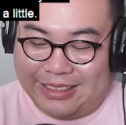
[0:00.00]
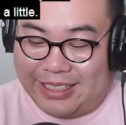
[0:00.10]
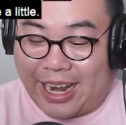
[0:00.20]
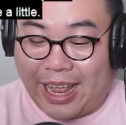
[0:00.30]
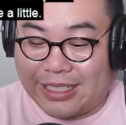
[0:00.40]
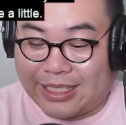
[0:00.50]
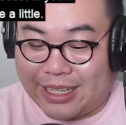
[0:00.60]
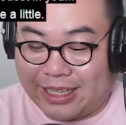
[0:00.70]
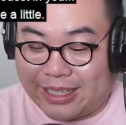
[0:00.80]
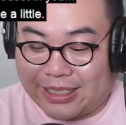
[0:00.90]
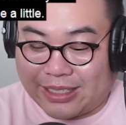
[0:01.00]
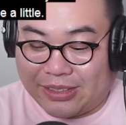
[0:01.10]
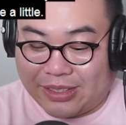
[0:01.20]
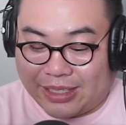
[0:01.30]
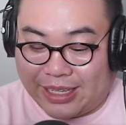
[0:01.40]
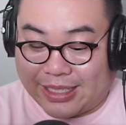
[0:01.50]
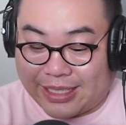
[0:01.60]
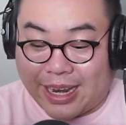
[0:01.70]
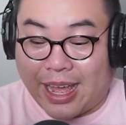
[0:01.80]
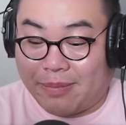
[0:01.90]
I hate to tell you this, girl. He
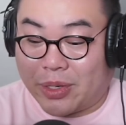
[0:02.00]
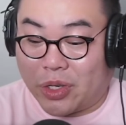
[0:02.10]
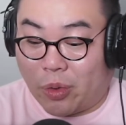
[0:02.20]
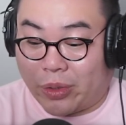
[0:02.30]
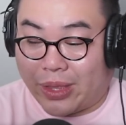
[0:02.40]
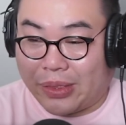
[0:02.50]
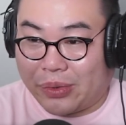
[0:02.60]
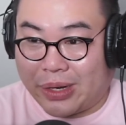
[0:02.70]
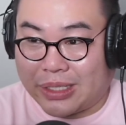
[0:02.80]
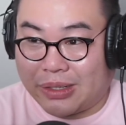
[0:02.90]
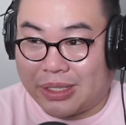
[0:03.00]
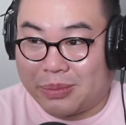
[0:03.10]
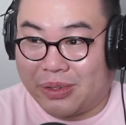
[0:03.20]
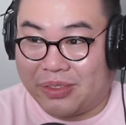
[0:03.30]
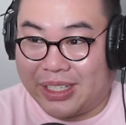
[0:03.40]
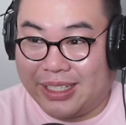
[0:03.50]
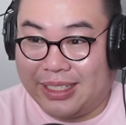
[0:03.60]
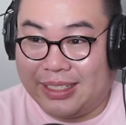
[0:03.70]
has not been doing that the rest of this movie.